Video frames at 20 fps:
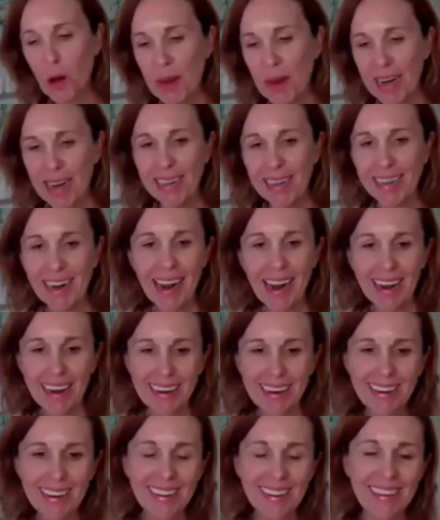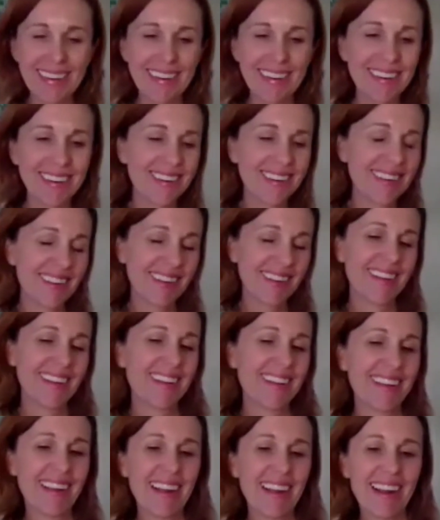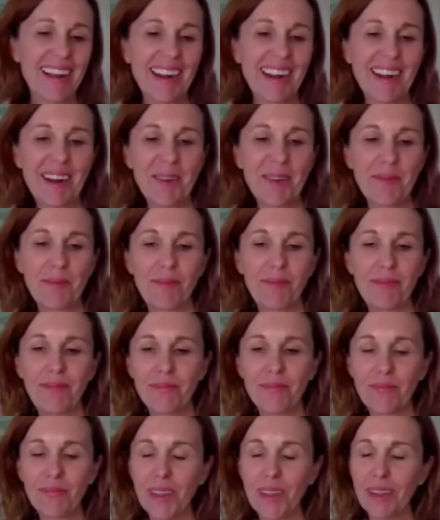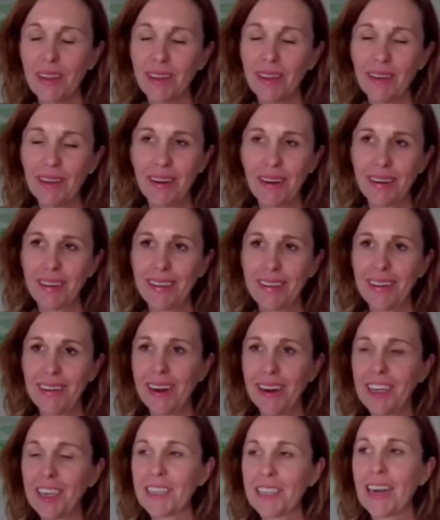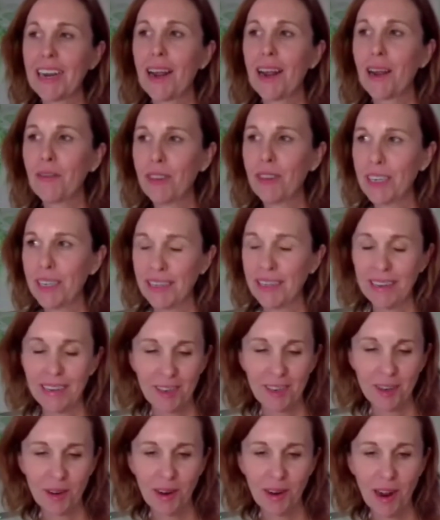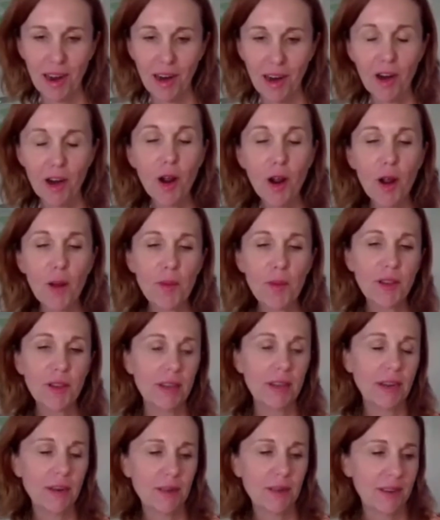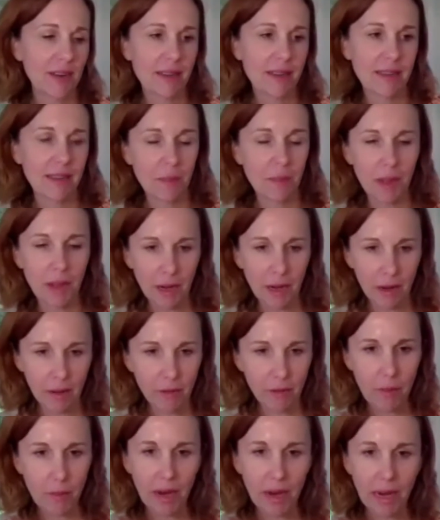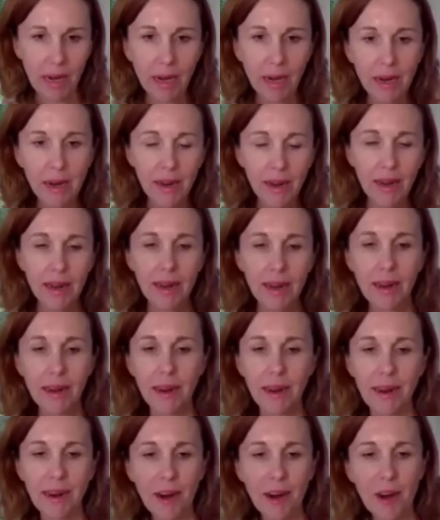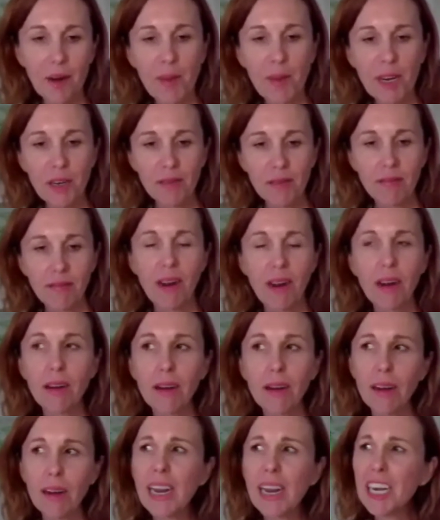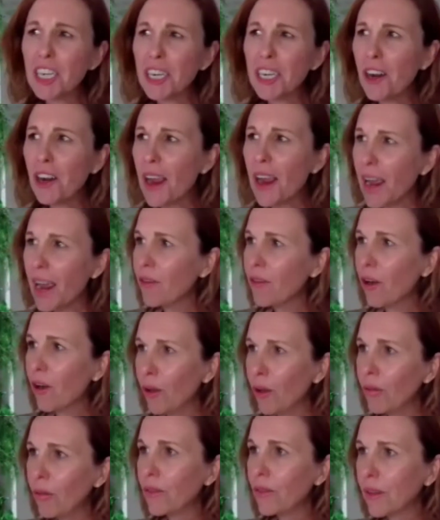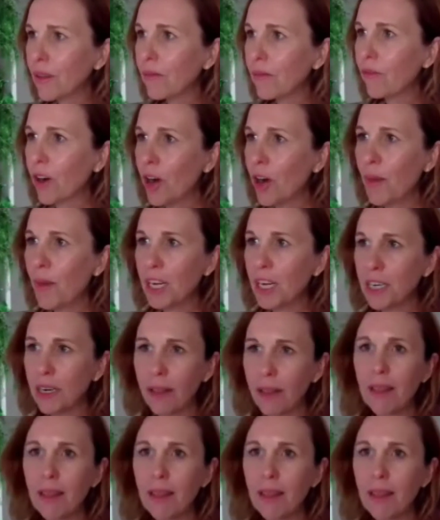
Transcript: many talents, and I just love listening to. I know music does something for me, and I actually don't have it on very much, and I